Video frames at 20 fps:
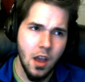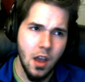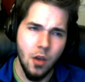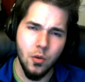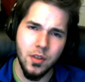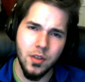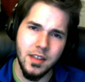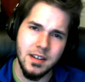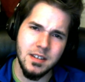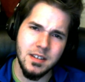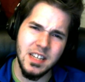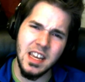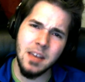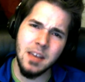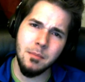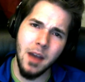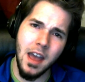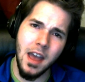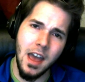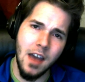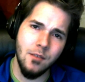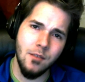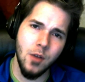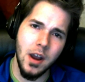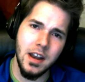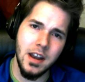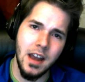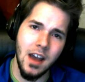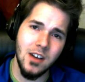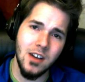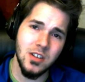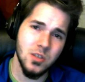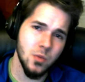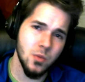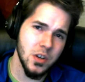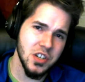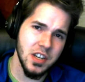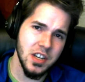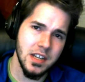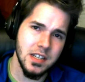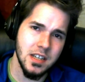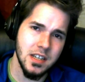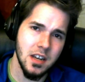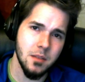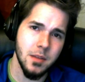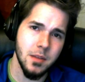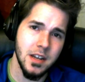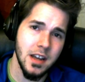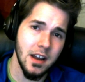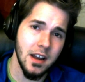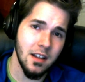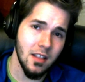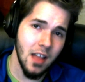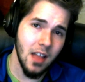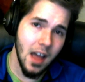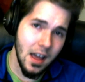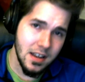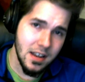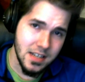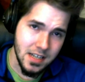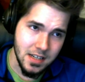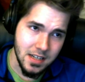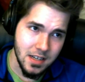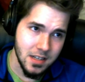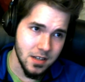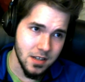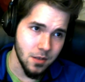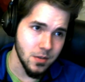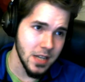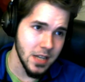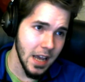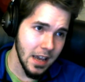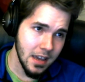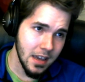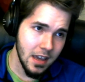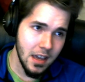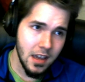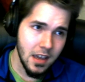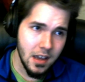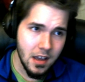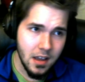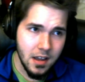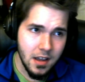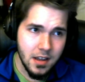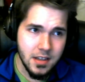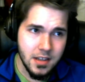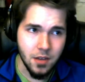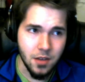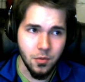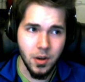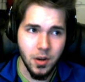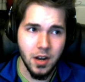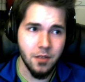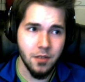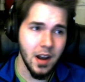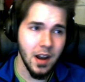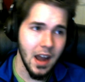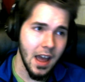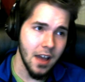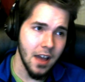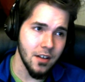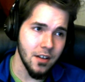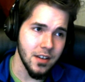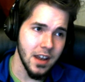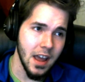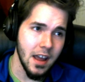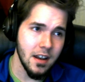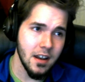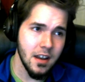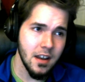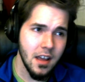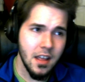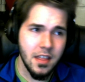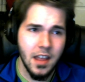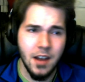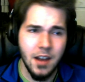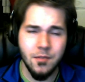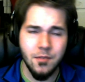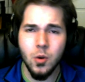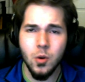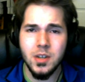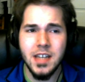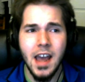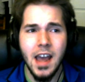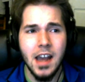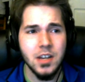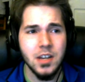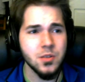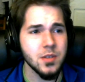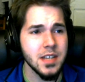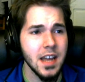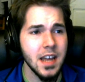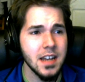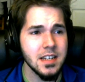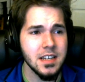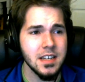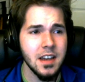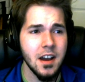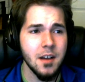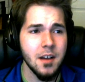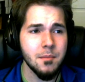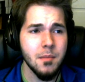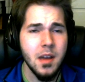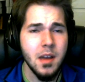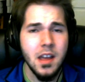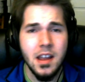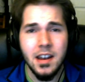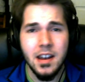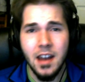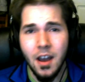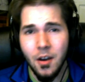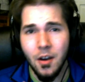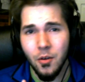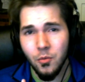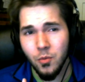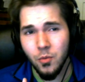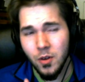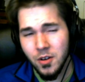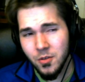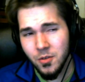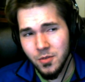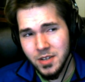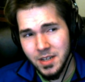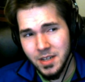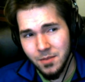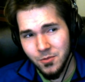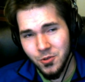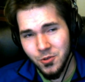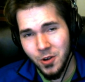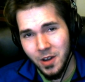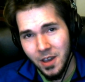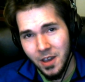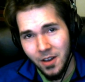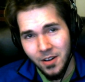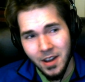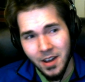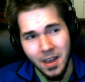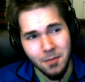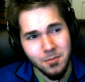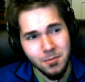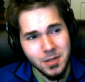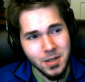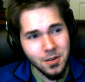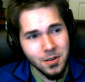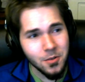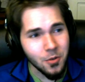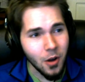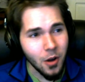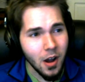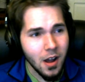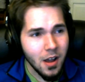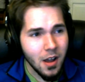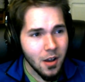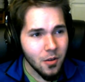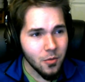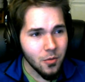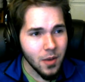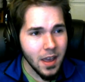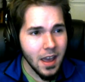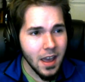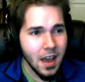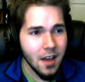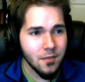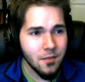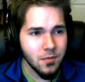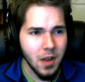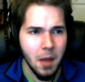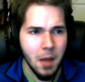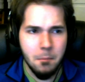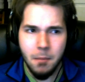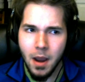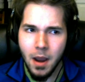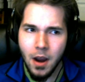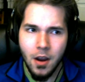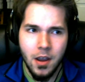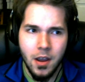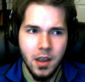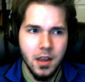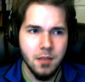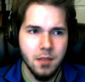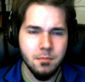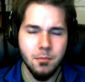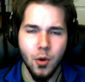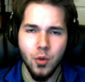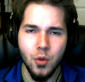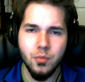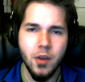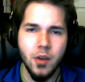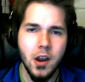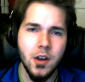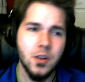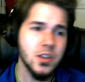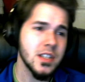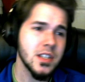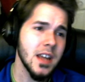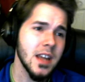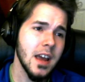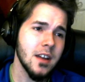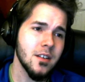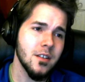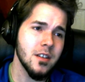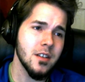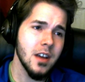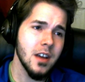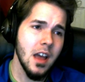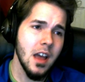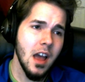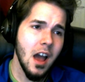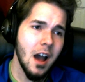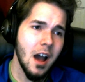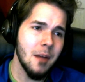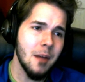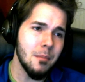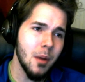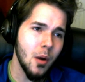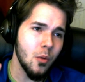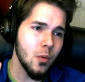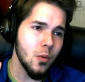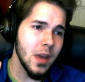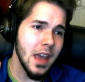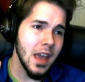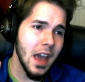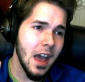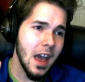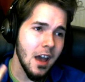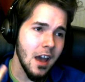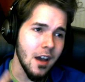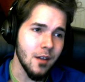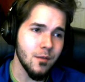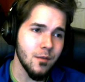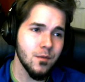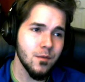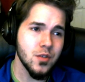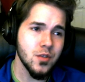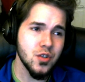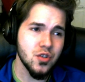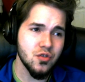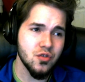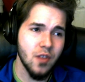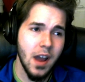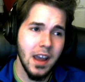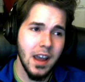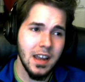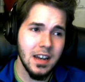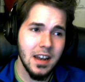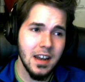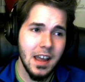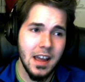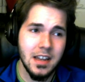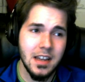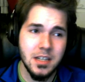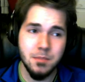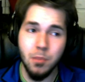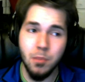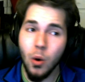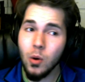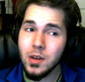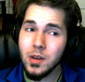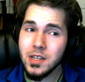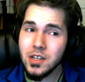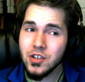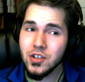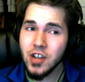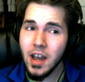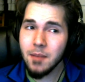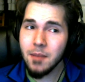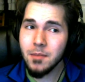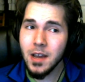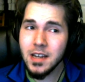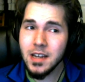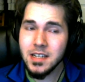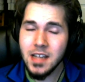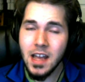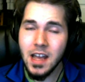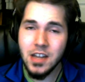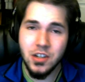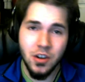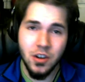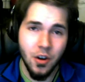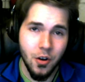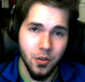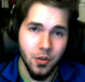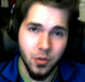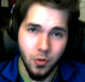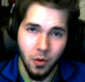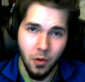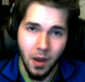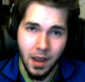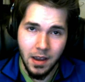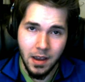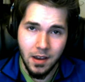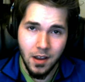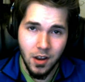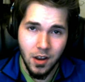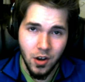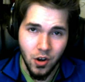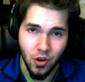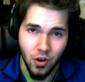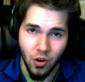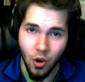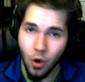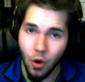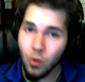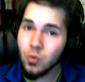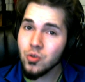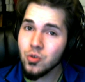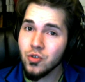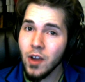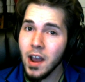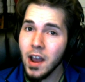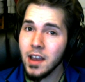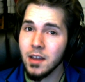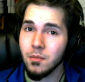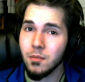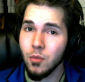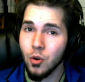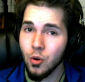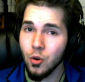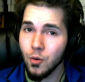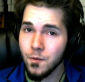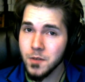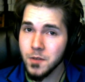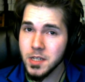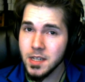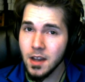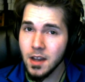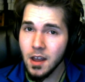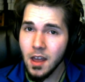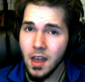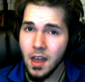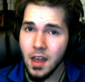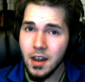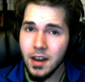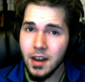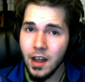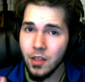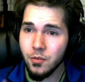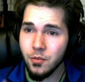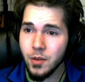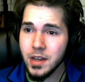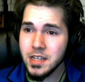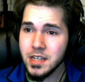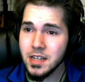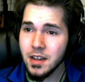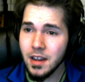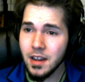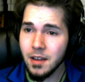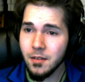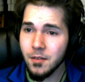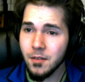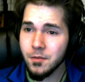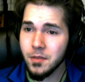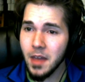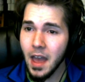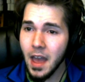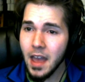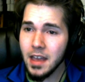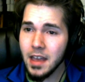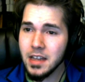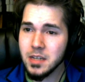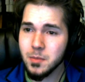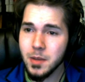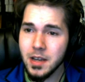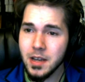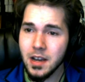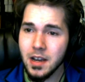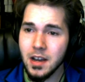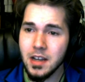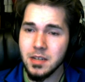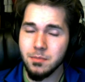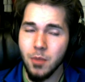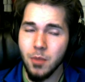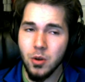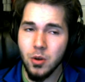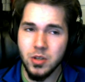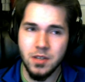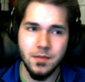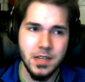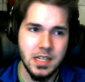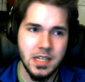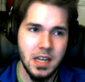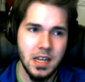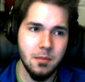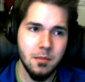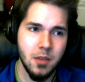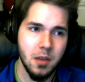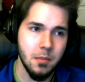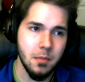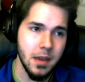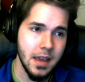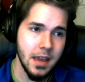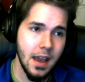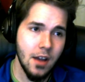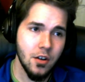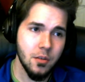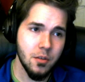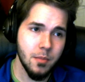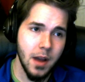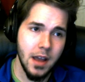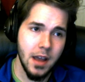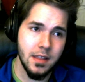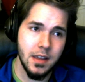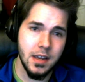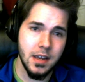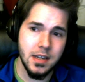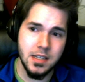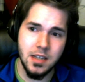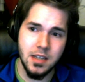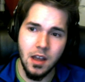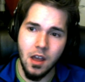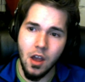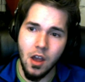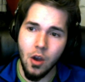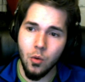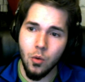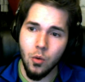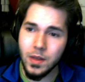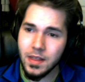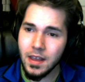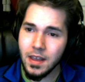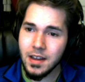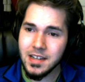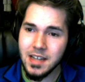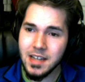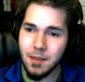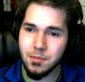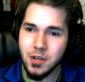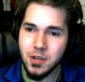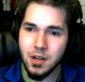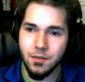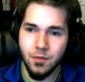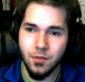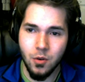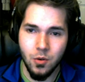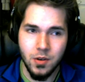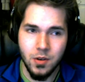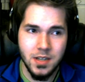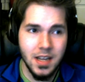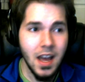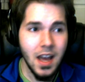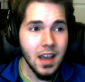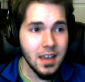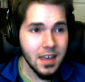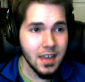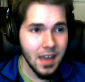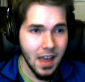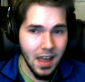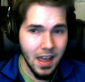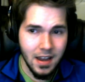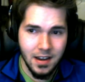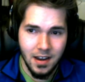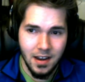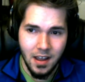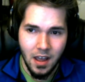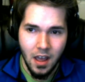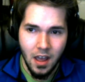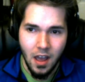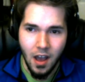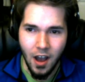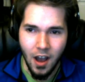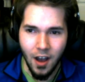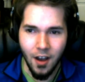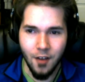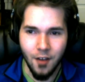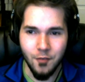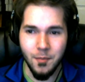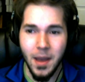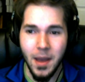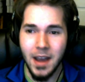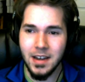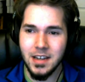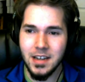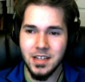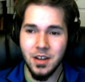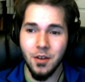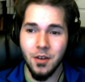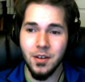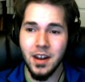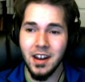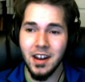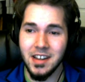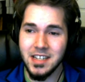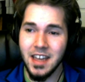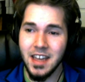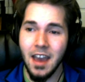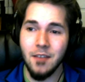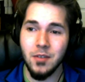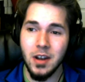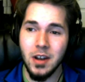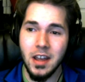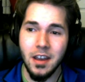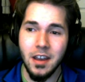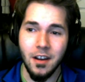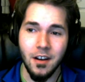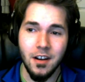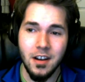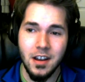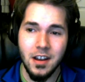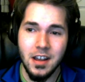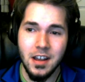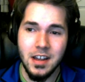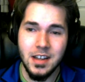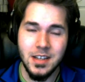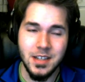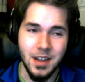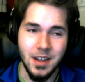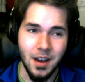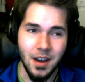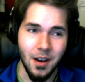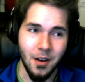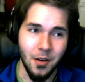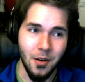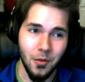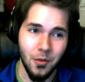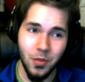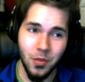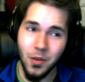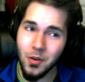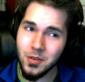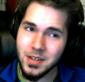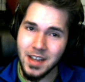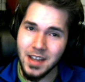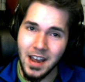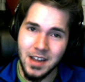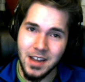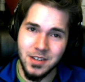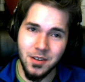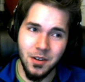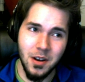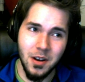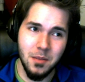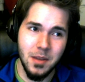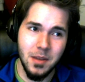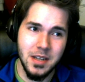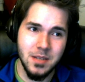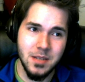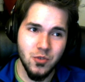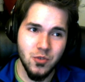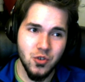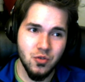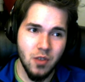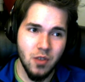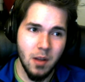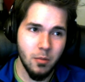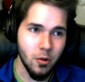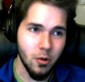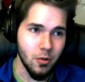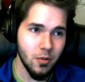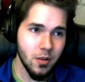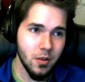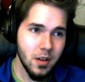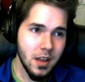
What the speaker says: With the team I have right now, switching is going to be done a lot since it's so tanky, so we're going to rely on that. Then, of course, Haxorus had to come. Now, we're doing something tricky on him, too. We have Lumberry, Mold Breaker Standard, but we have Dragon Dance, Poison Jab, Night Slash, and Earthquake. No Dragon moves. Now, the reasoning of that is because most of his team can be countered by these, with the exception, of course, again, of Magnezone and Escavalier. So those guys are going to be some trouble.